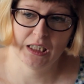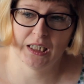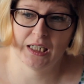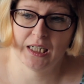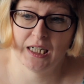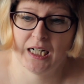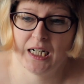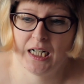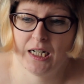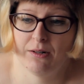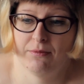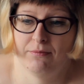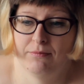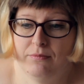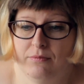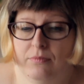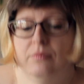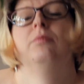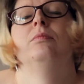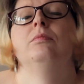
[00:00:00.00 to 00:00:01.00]
I
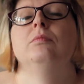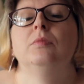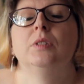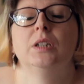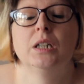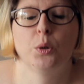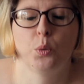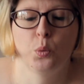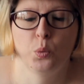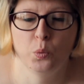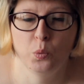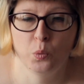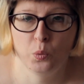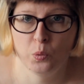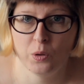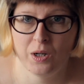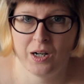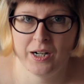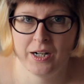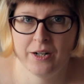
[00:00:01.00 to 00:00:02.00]

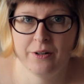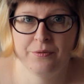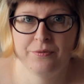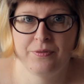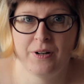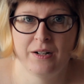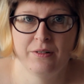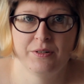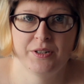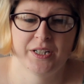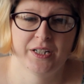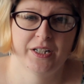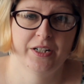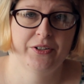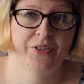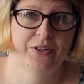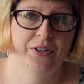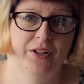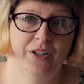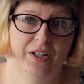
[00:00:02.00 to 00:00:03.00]
have found
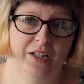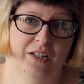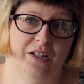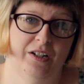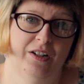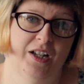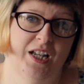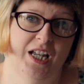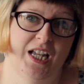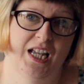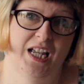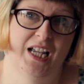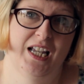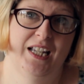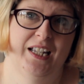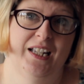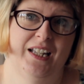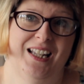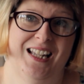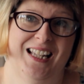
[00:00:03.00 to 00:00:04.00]
it
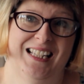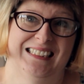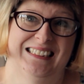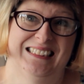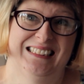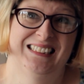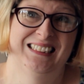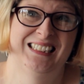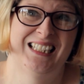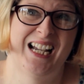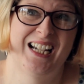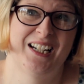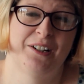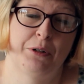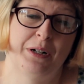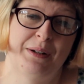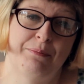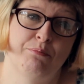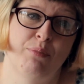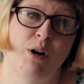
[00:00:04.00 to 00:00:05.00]
nigh
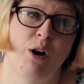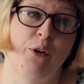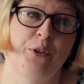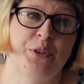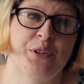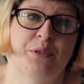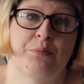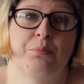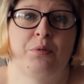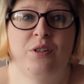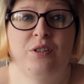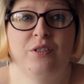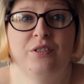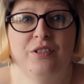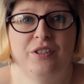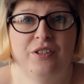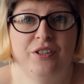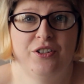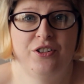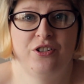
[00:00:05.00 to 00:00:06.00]
on
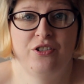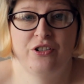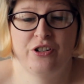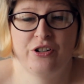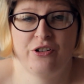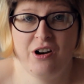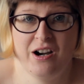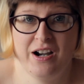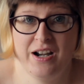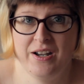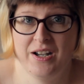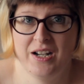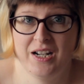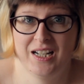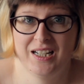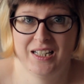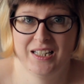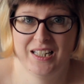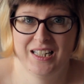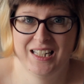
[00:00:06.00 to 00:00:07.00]
impossible to try and
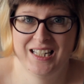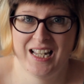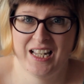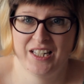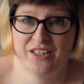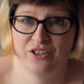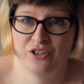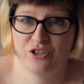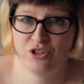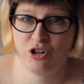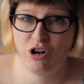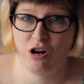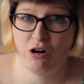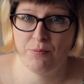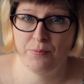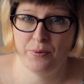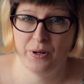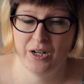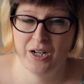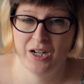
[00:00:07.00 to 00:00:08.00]
get a
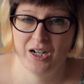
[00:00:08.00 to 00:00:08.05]
job